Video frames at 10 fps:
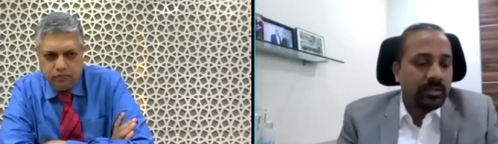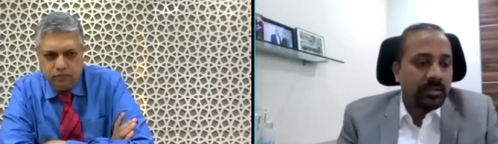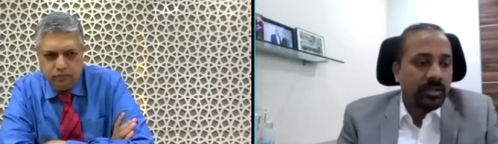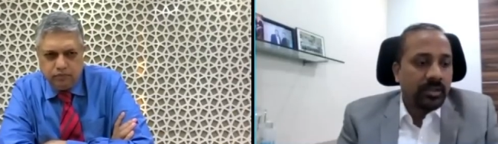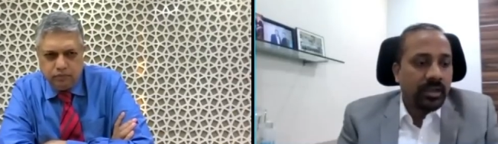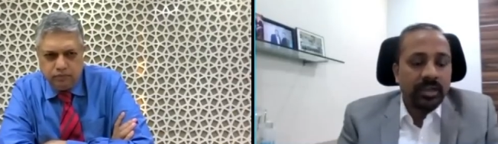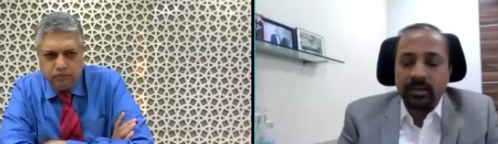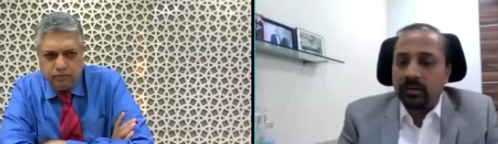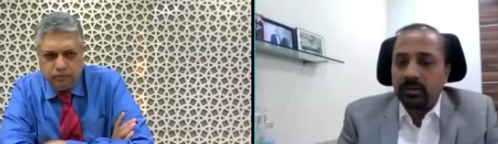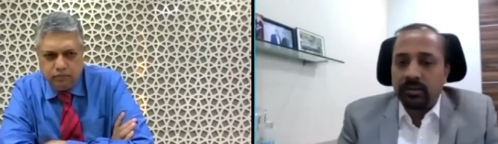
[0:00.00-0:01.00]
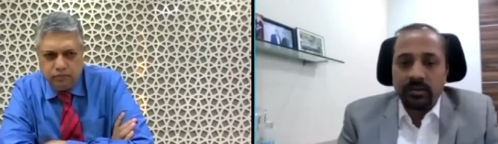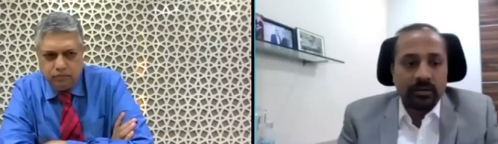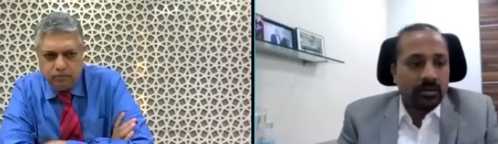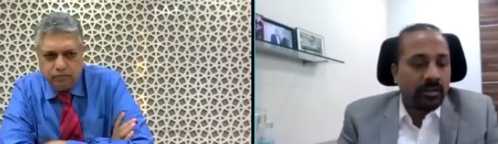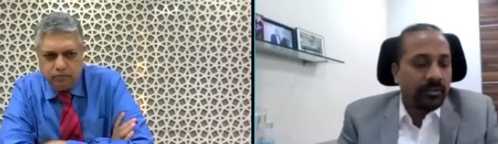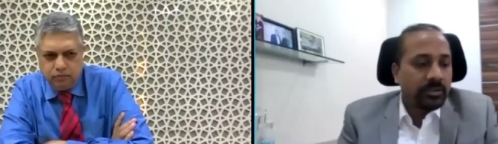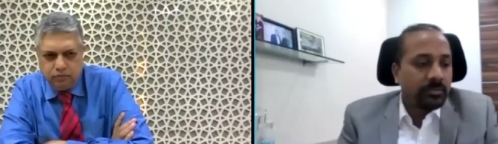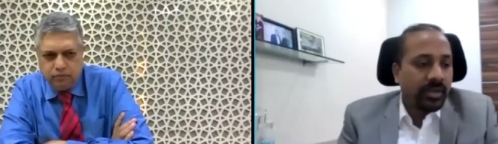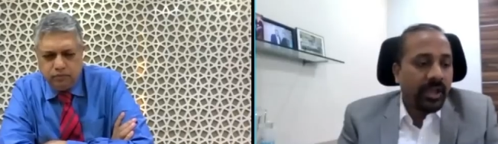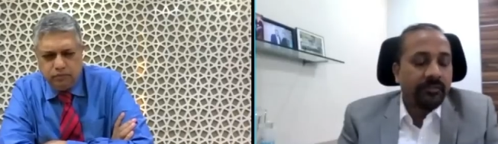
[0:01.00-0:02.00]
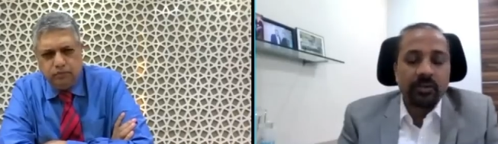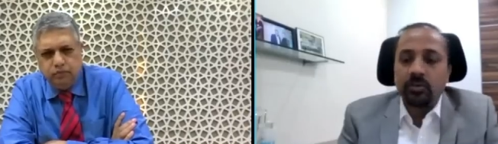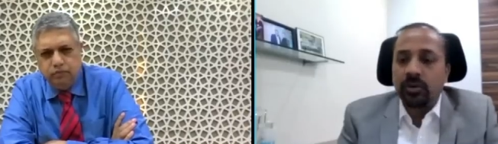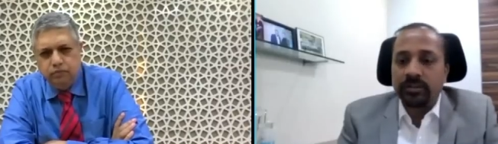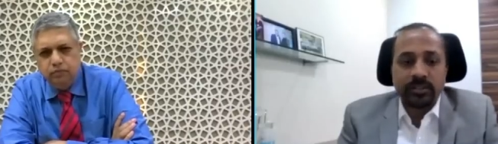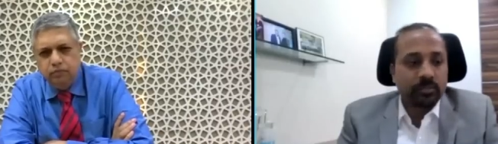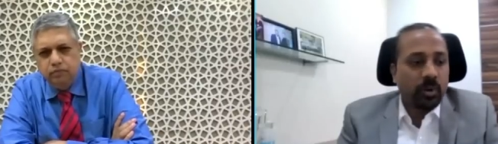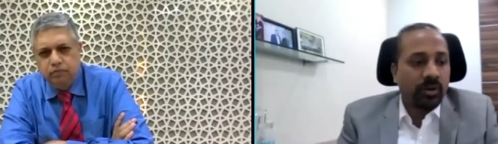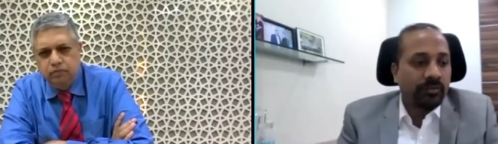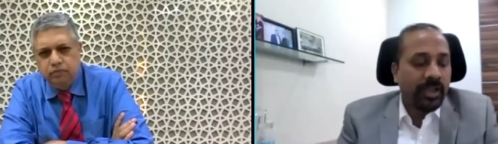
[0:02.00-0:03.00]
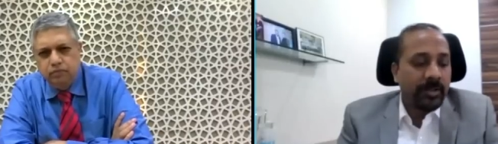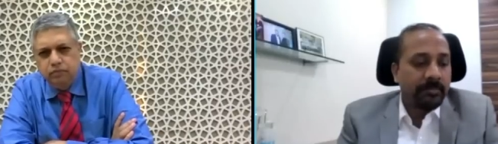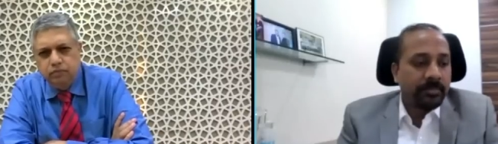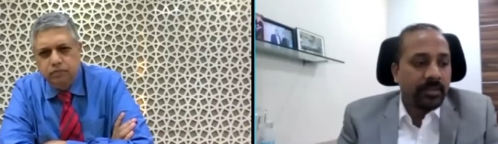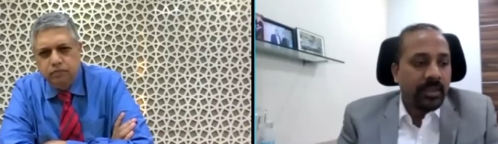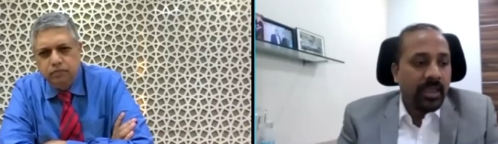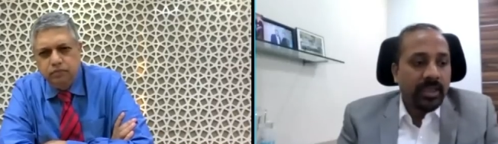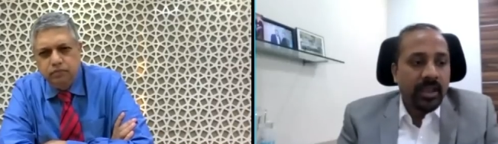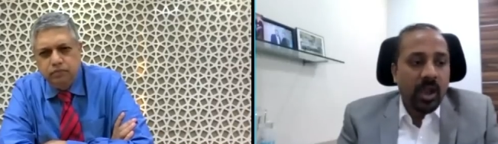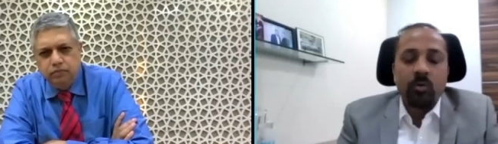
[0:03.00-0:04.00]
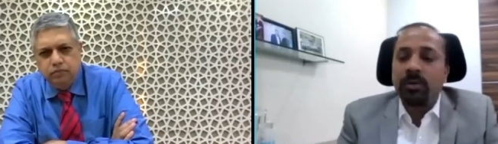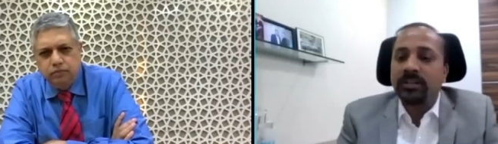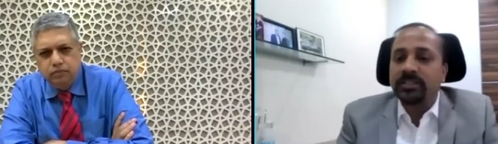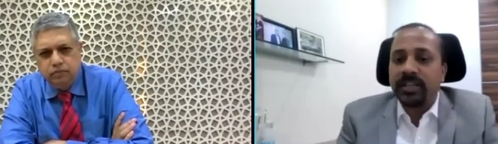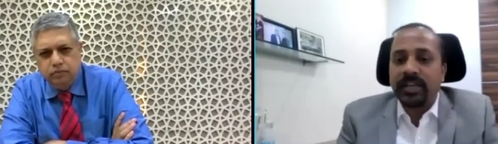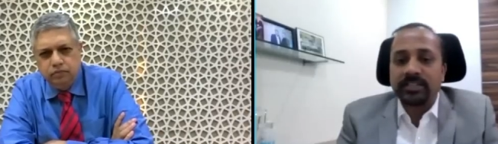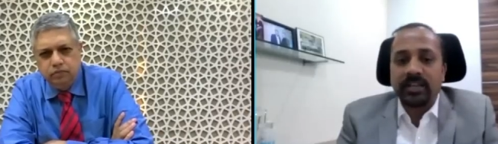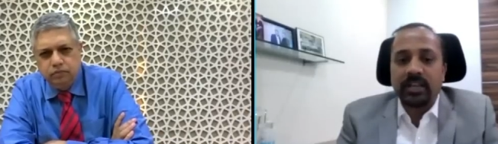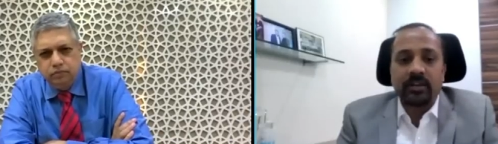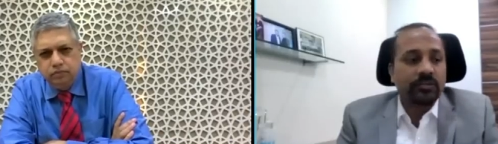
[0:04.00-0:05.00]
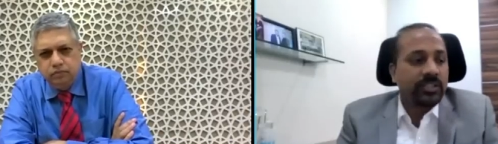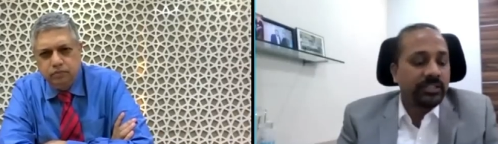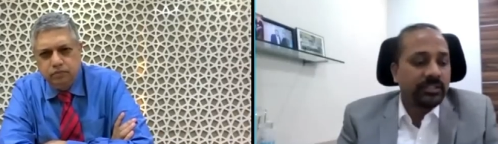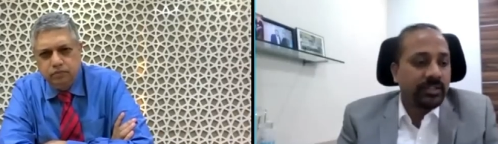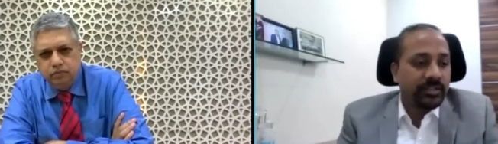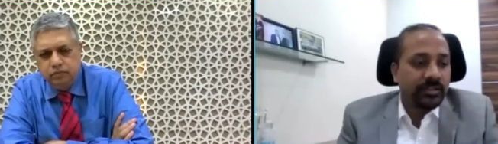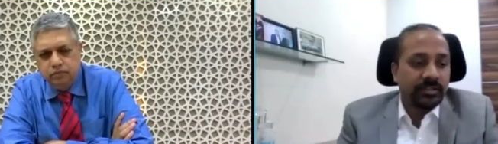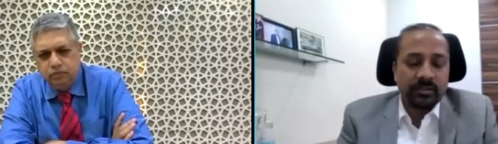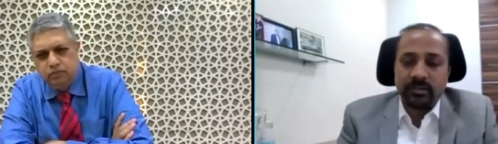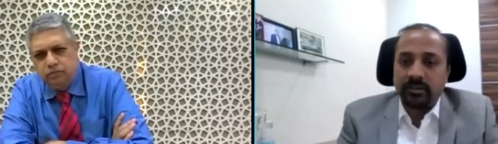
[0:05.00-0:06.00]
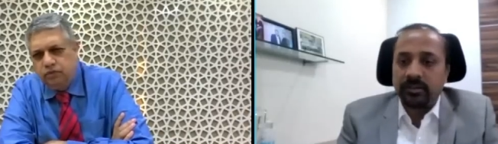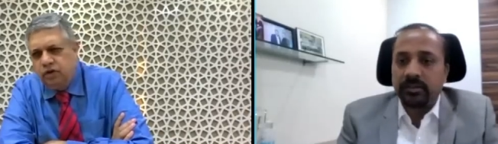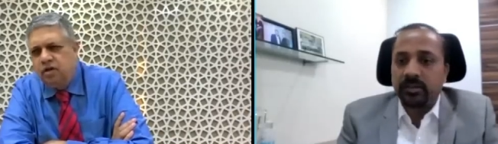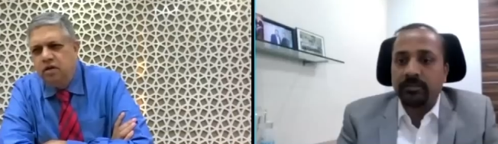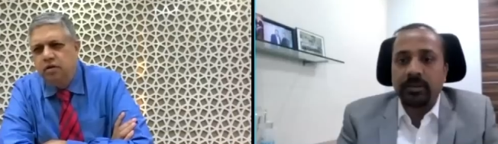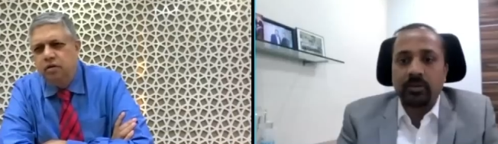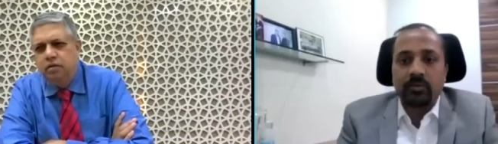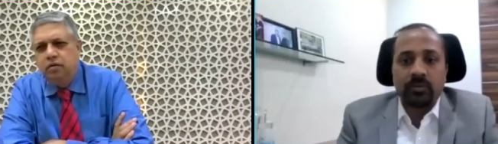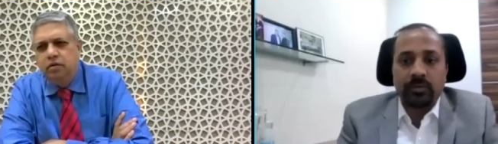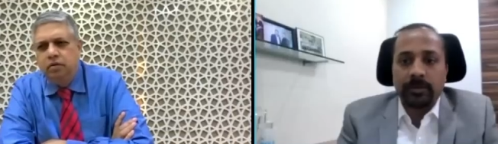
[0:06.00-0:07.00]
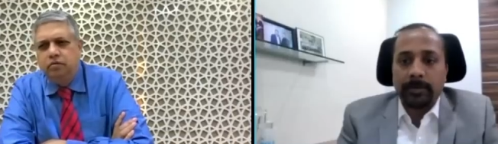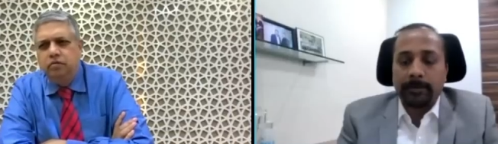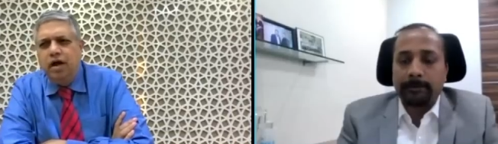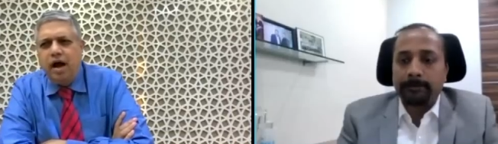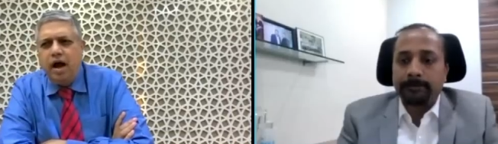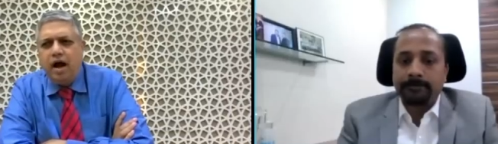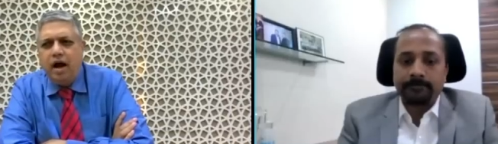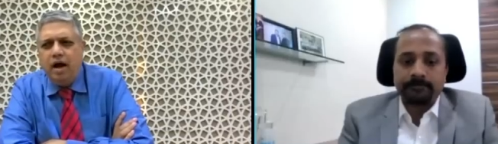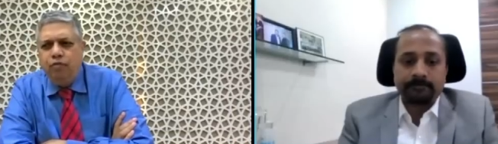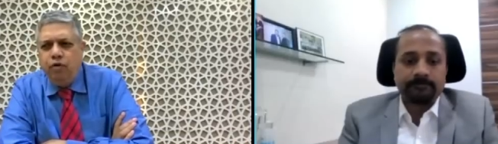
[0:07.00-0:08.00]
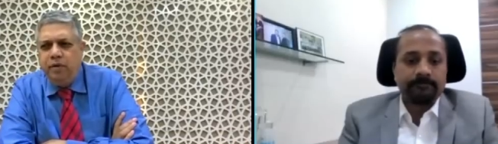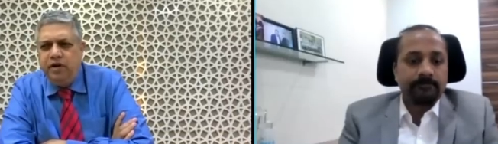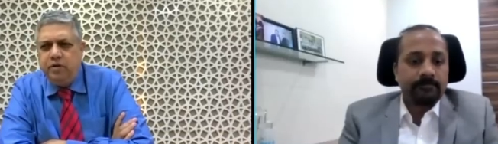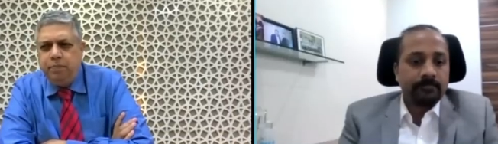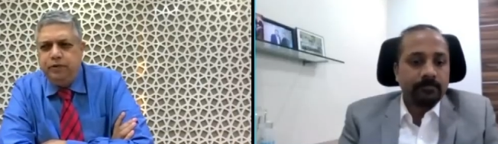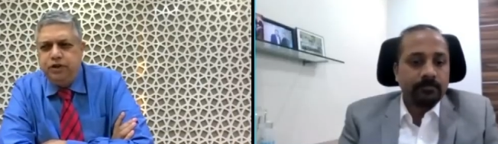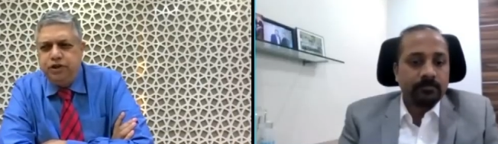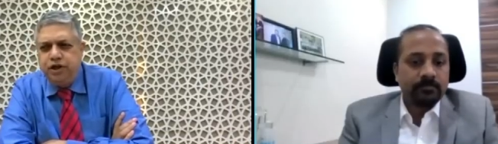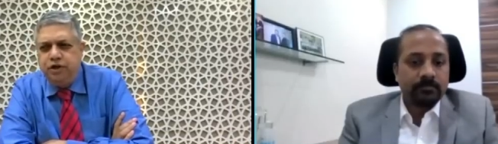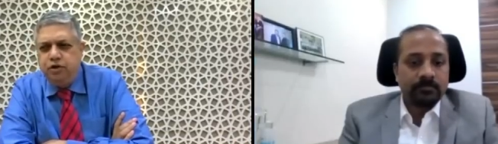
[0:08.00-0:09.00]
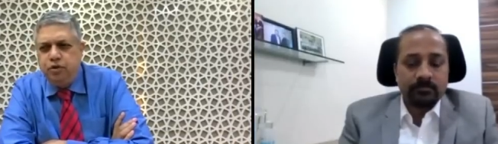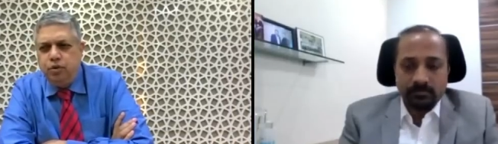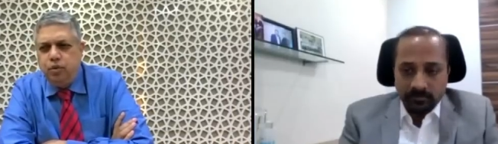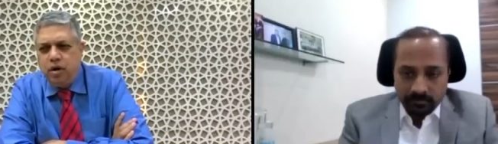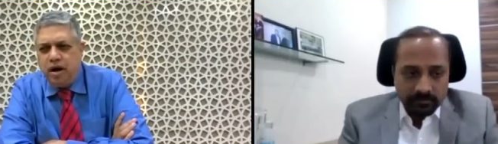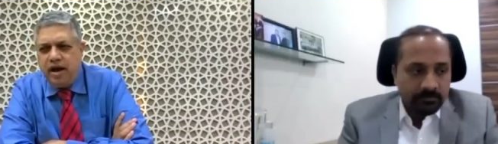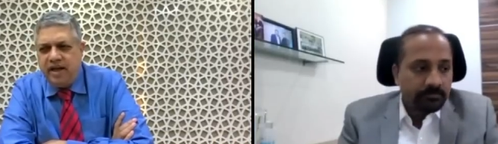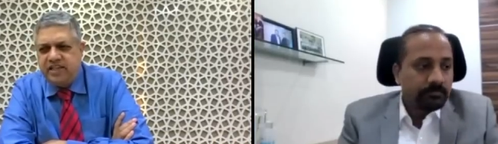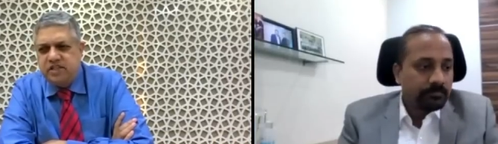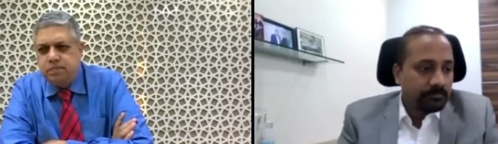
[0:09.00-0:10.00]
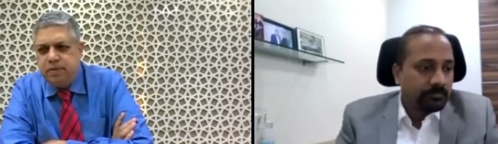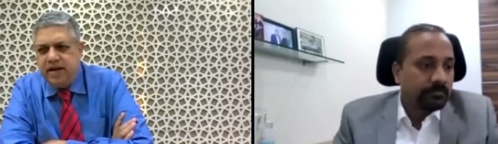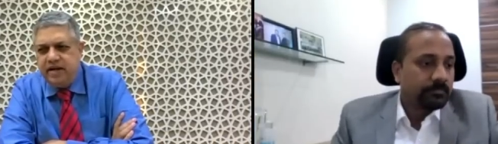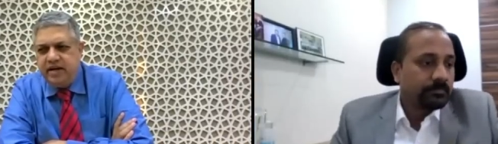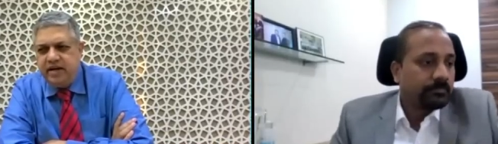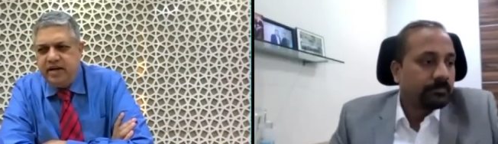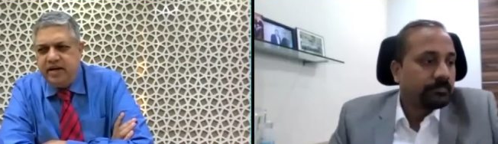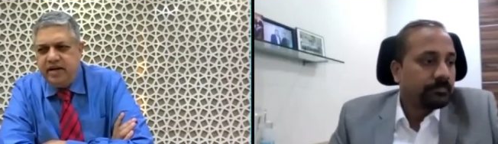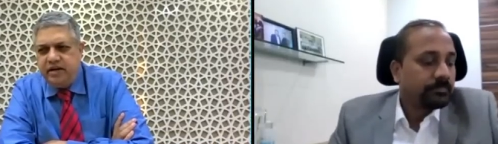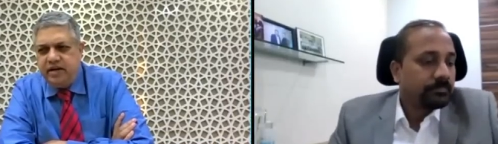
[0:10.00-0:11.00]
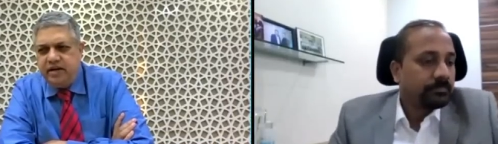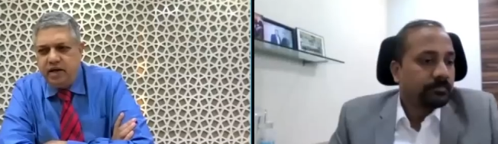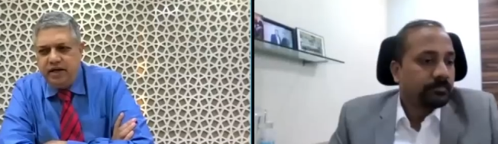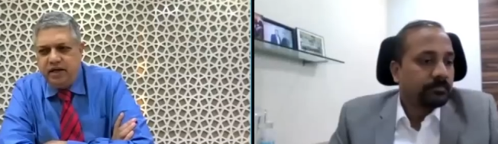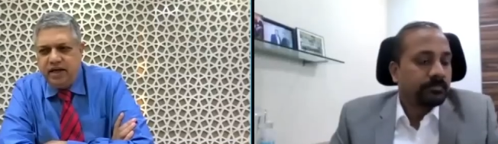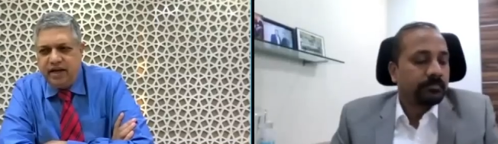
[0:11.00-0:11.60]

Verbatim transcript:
Speaker 1: is a great uh, investment avenue at this point of time, and how budget has kind of changed
Speaker 2: the company. I won't be in a position to explain it in